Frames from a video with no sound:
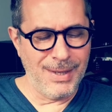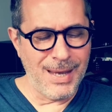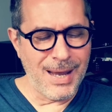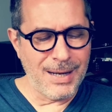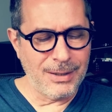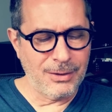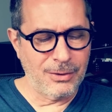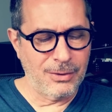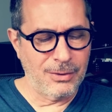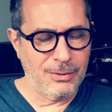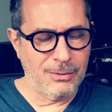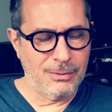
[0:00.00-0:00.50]

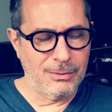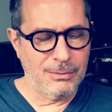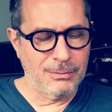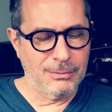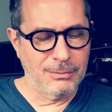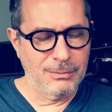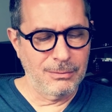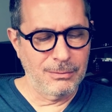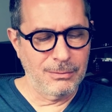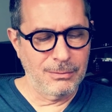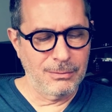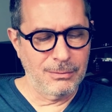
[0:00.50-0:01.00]
not
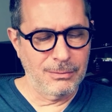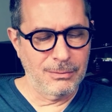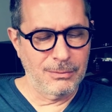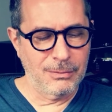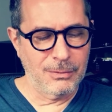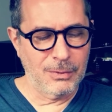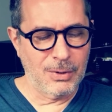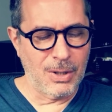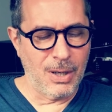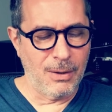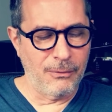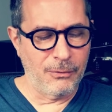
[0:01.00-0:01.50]

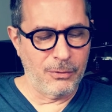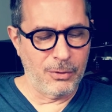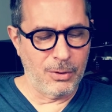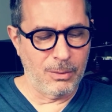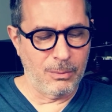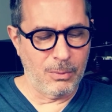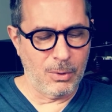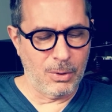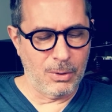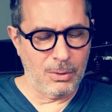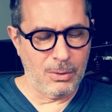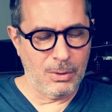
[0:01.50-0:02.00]

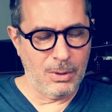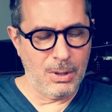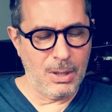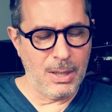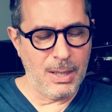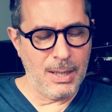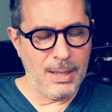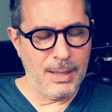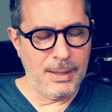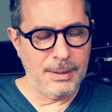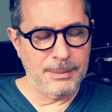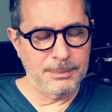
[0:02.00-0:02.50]
comfortable.
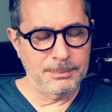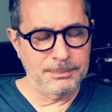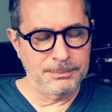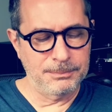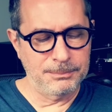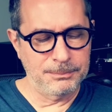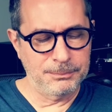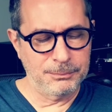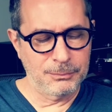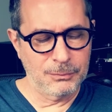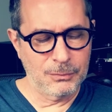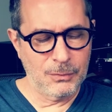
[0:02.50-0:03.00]

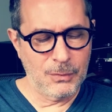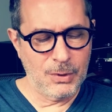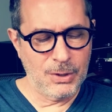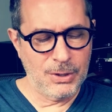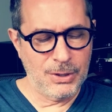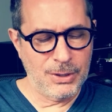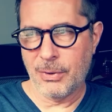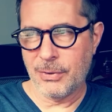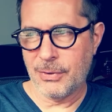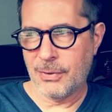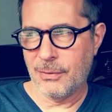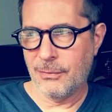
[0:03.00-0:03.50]

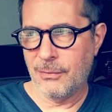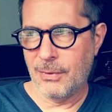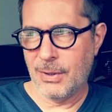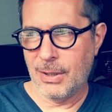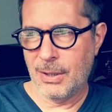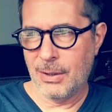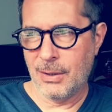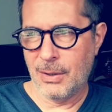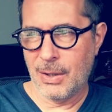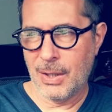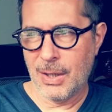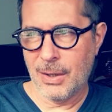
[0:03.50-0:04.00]
She posted a
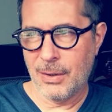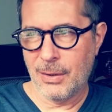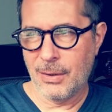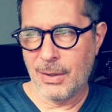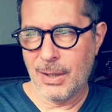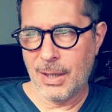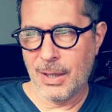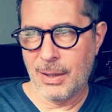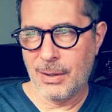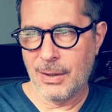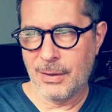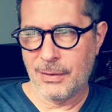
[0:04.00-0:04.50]
video the
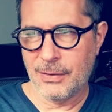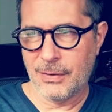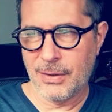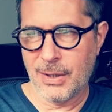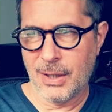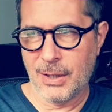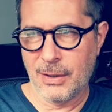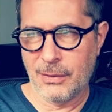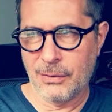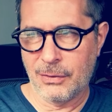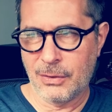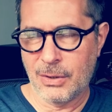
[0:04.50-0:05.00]
other day that
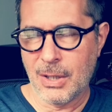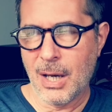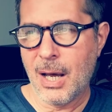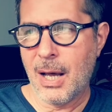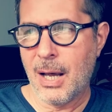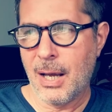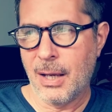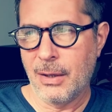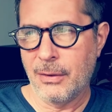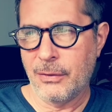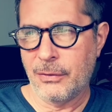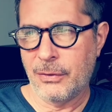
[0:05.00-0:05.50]
says,
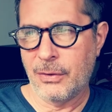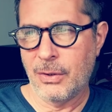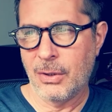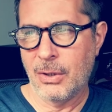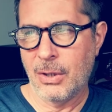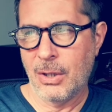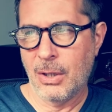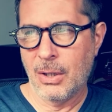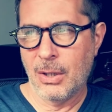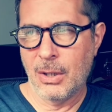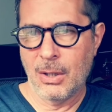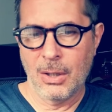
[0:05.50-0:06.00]
guys,
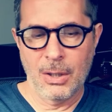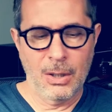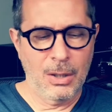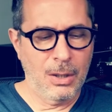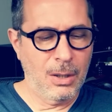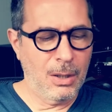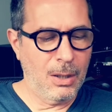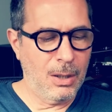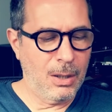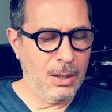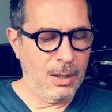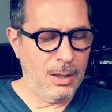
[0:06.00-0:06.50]

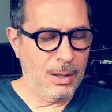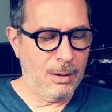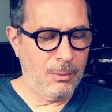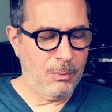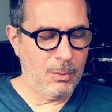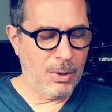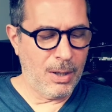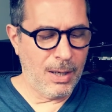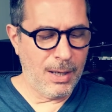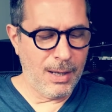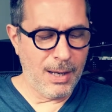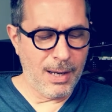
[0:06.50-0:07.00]

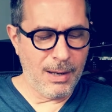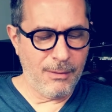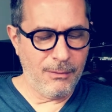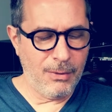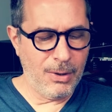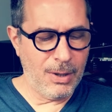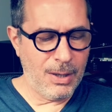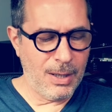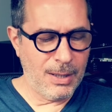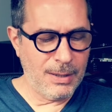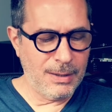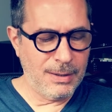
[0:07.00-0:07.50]
I
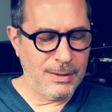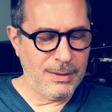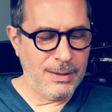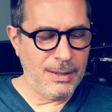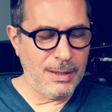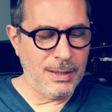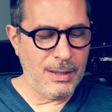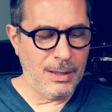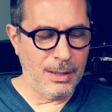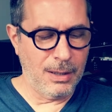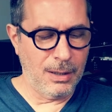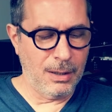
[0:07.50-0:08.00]
have an
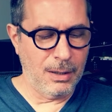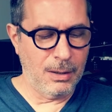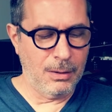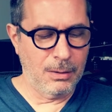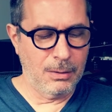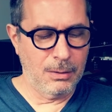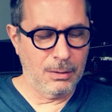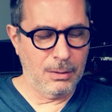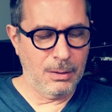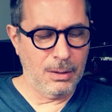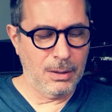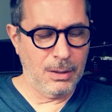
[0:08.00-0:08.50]

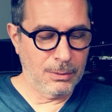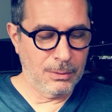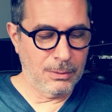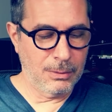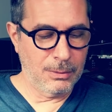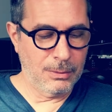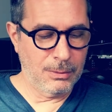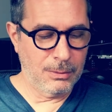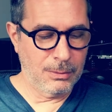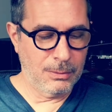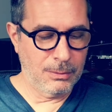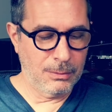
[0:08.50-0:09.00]
idea.
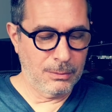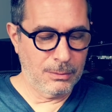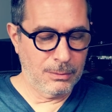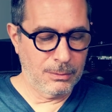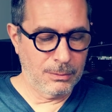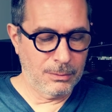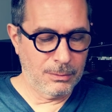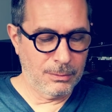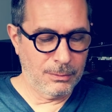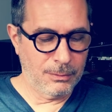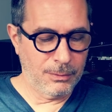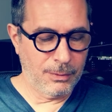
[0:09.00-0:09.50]
What
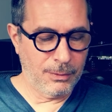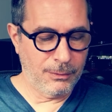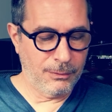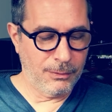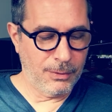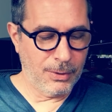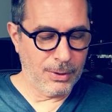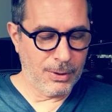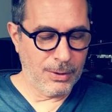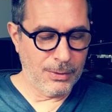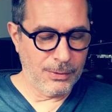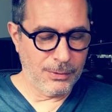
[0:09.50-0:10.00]
the
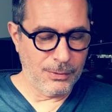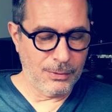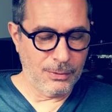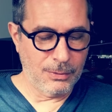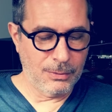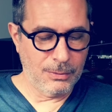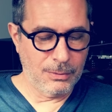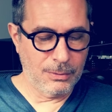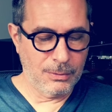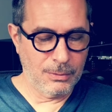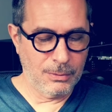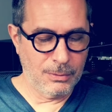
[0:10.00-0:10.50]
fuck is
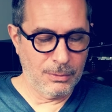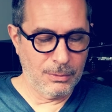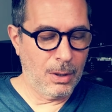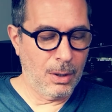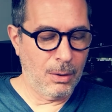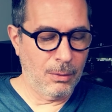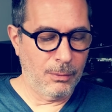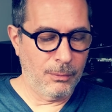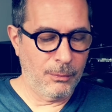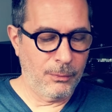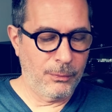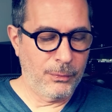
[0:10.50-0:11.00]
it?
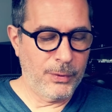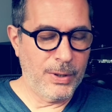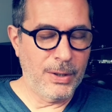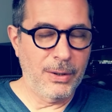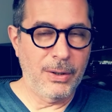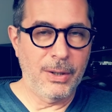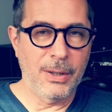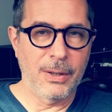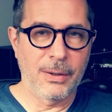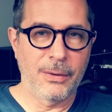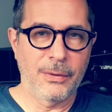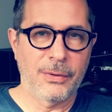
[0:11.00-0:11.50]
Oh,
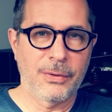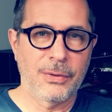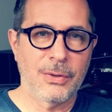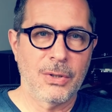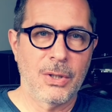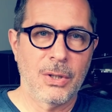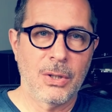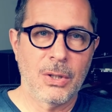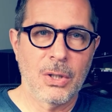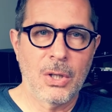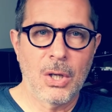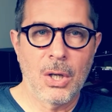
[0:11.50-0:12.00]
here it
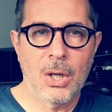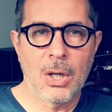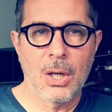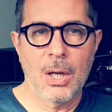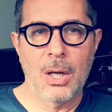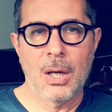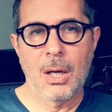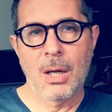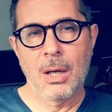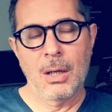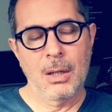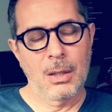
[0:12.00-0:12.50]
is.
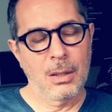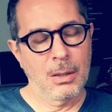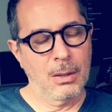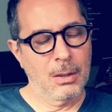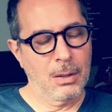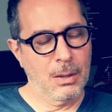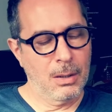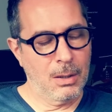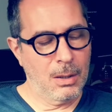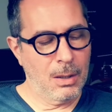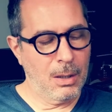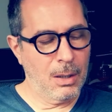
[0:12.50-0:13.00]

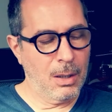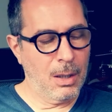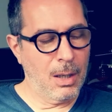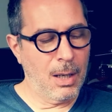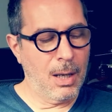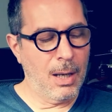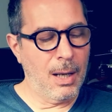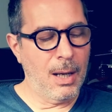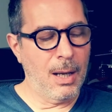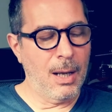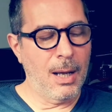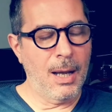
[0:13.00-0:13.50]
Okay,
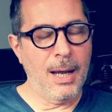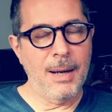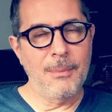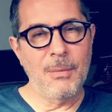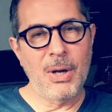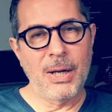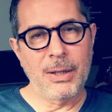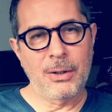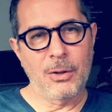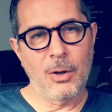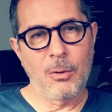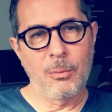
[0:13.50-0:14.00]
hi. I
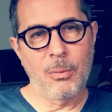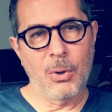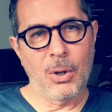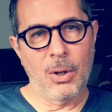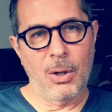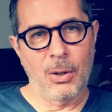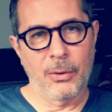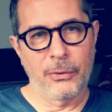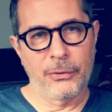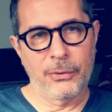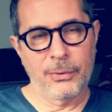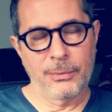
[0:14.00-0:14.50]
might go
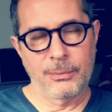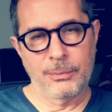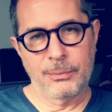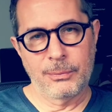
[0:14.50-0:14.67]
bald.